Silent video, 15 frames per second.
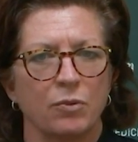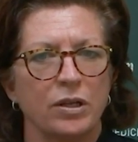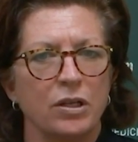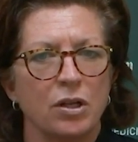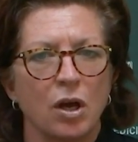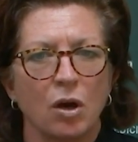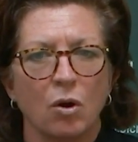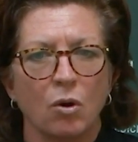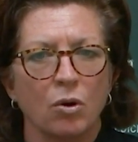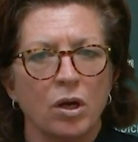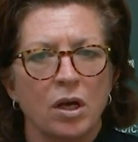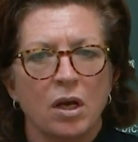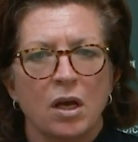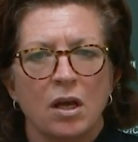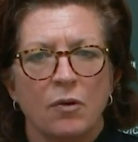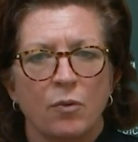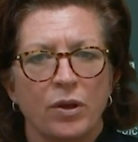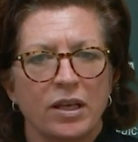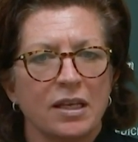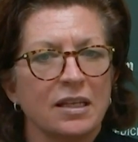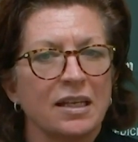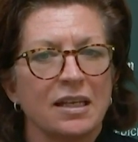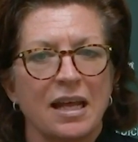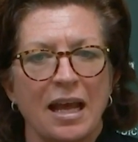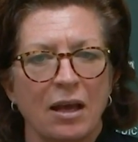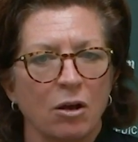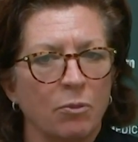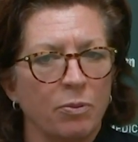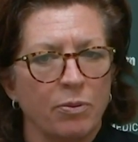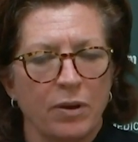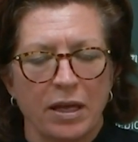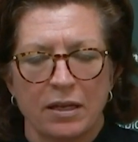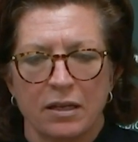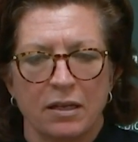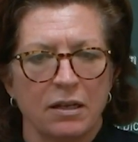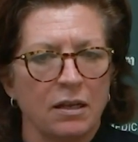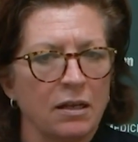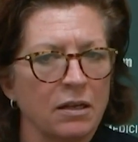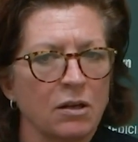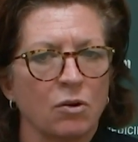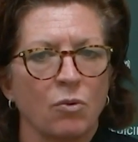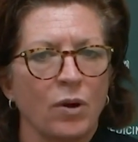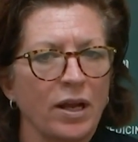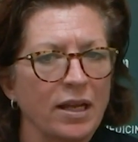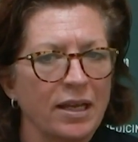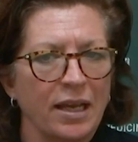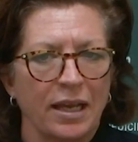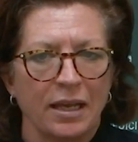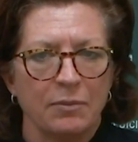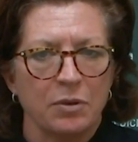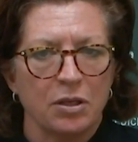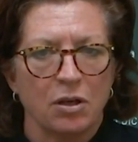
We know we can get help at an away game.